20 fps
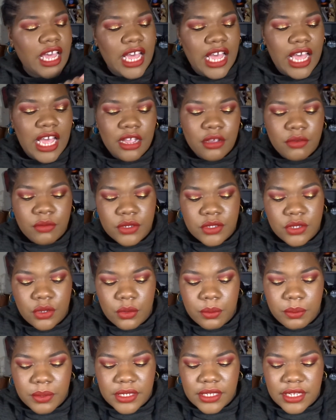I was
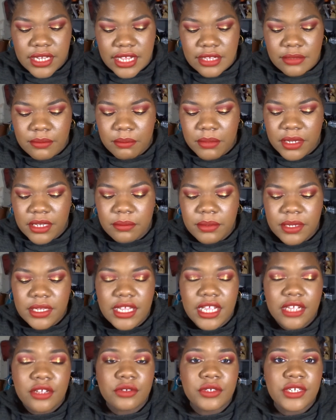hoping that maybe
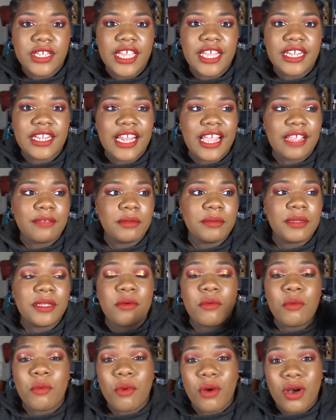I could get like maybe
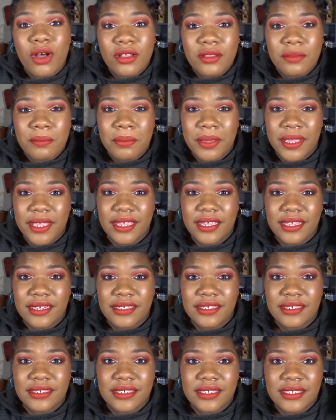one pan
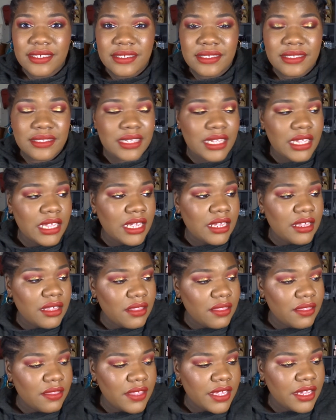in this.
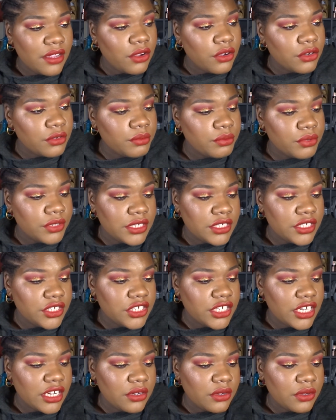They are pretty
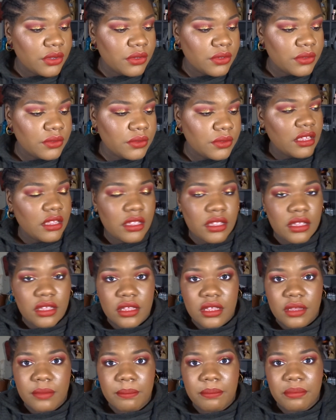shallow,
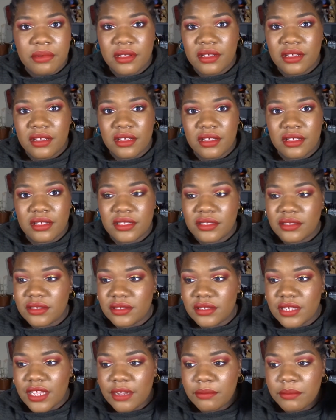but
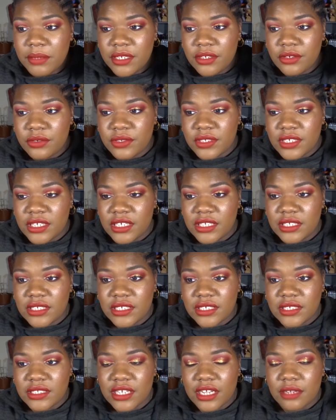I mean, using it
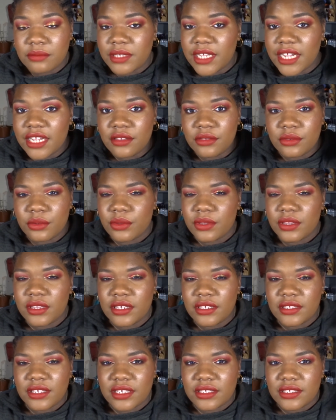6 times, I don't
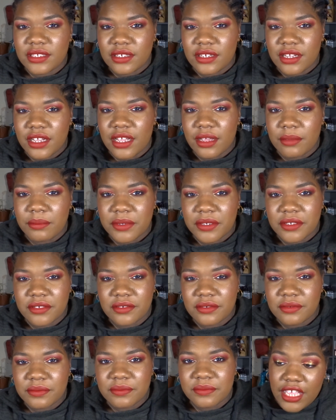think that's gonna happen.
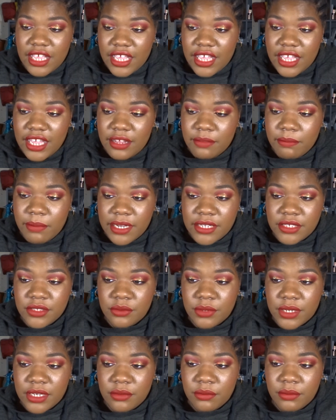And by the
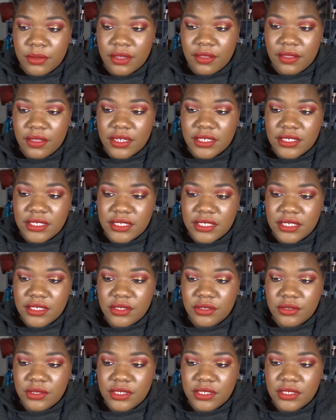way, with
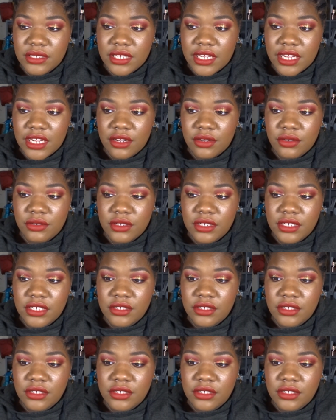6 uses, I only